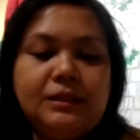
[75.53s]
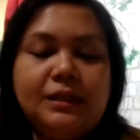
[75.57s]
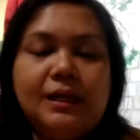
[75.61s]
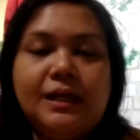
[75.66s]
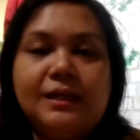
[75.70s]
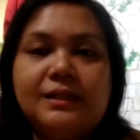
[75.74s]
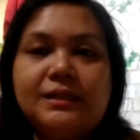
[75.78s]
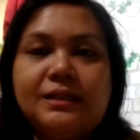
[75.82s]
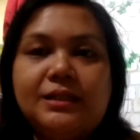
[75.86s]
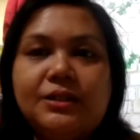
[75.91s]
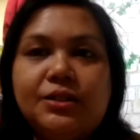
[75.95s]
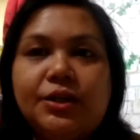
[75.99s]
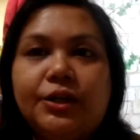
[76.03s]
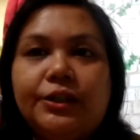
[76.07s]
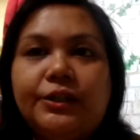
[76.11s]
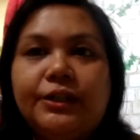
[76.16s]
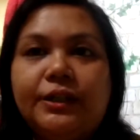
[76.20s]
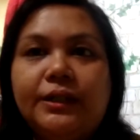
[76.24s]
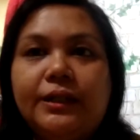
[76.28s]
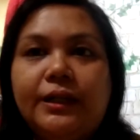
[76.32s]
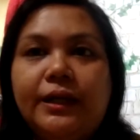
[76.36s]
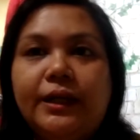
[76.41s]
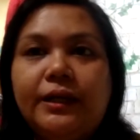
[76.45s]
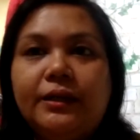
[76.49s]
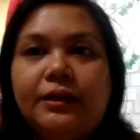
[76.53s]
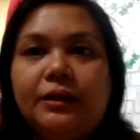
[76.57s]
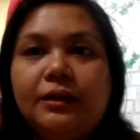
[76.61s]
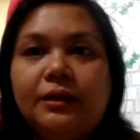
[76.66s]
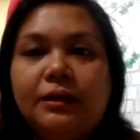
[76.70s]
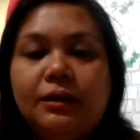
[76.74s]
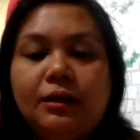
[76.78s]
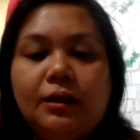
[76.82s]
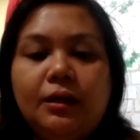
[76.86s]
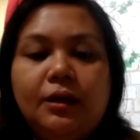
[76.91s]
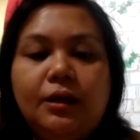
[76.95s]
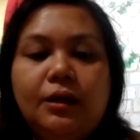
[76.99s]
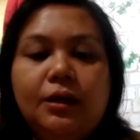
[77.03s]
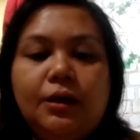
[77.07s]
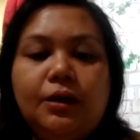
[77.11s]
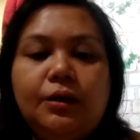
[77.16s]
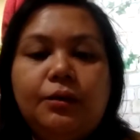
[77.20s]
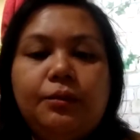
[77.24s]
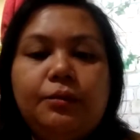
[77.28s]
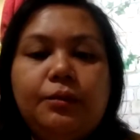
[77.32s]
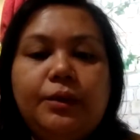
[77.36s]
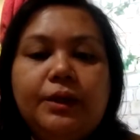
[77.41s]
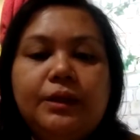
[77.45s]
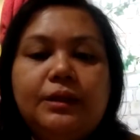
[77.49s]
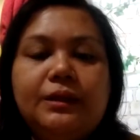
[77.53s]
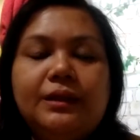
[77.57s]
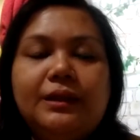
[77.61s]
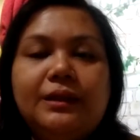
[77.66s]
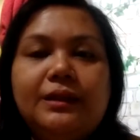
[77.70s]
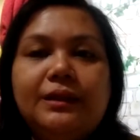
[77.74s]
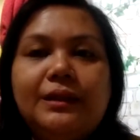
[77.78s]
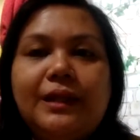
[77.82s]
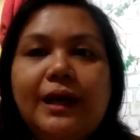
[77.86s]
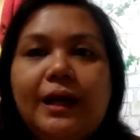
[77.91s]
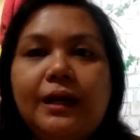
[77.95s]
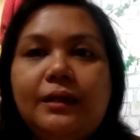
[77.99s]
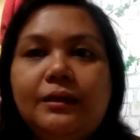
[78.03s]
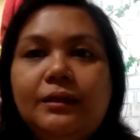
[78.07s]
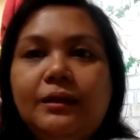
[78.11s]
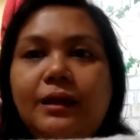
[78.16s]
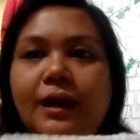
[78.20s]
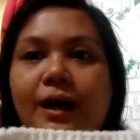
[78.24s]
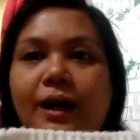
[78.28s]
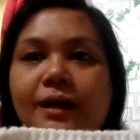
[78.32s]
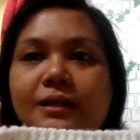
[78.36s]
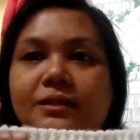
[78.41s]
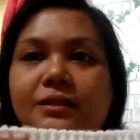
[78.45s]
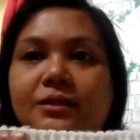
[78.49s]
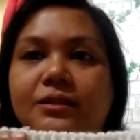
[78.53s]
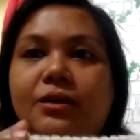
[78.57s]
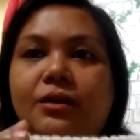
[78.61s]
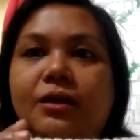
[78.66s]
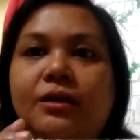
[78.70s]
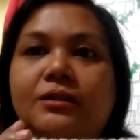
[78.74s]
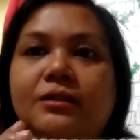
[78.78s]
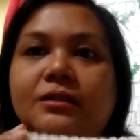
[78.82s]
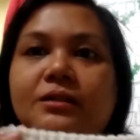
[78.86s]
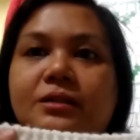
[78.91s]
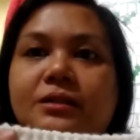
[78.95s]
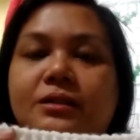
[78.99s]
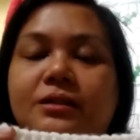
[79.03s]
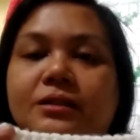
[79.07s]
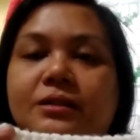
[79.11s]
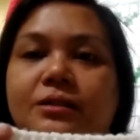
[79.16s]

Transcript: I started it with 10 cast-ons,